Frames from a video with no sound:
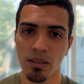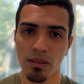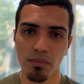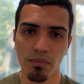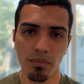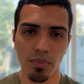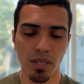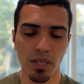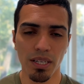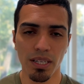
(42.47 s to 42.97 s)

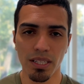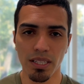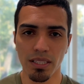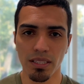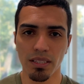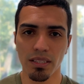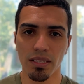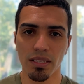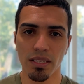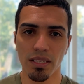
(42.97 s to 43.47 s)

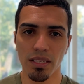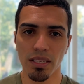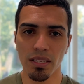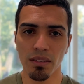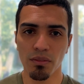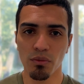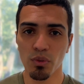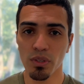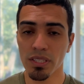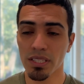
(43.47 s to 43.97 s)
But
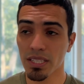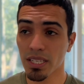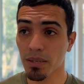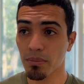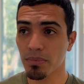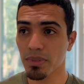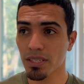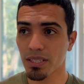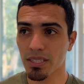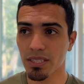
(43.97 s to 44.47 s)
if we
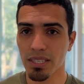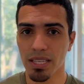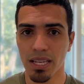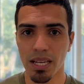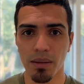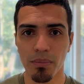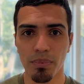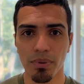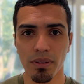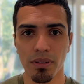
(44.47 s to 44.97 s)
skip this
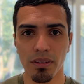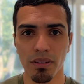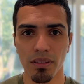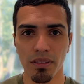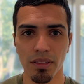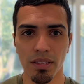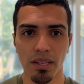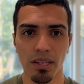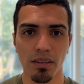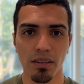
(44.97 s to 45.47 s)
step,
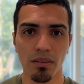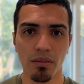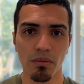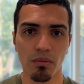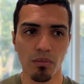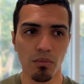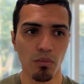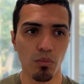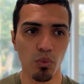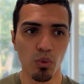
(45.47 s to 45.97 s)

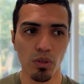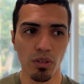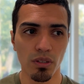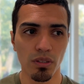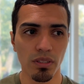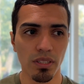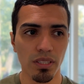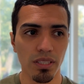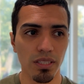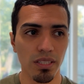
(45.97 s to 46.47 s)
then
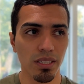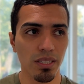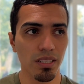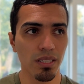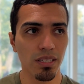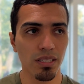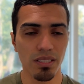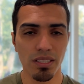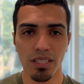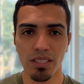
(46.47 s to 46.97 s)
we're
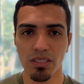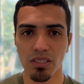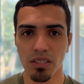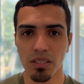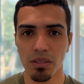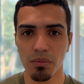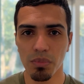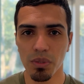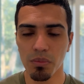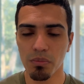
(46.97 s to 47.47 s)
gonna
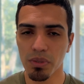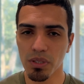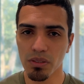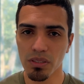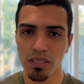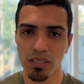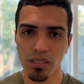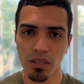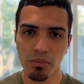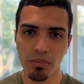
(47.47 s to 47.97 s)
essentially be
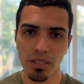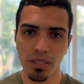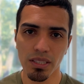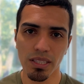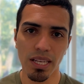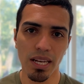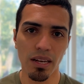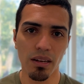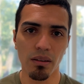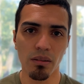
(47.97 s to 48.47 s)
building something
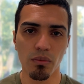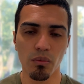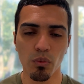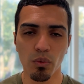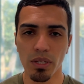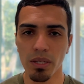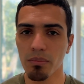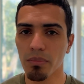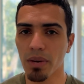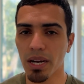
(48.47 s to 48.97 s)
that
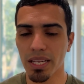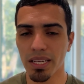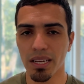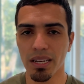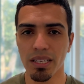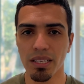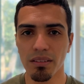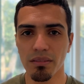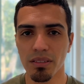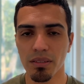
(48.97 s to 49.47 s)
we might
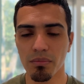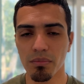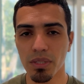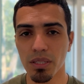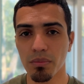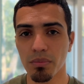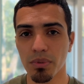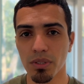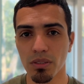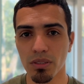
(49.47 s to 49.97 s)
not even
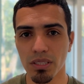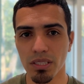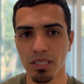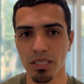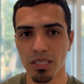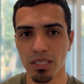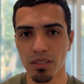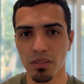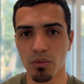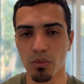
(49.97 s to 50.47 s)
be building
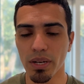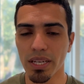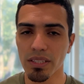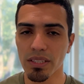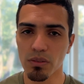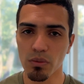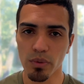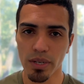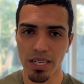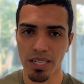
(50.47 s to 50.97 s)
in the right
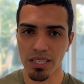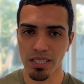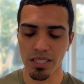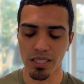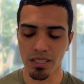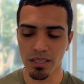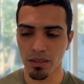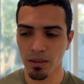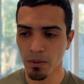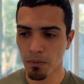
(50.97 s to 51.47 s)
direction.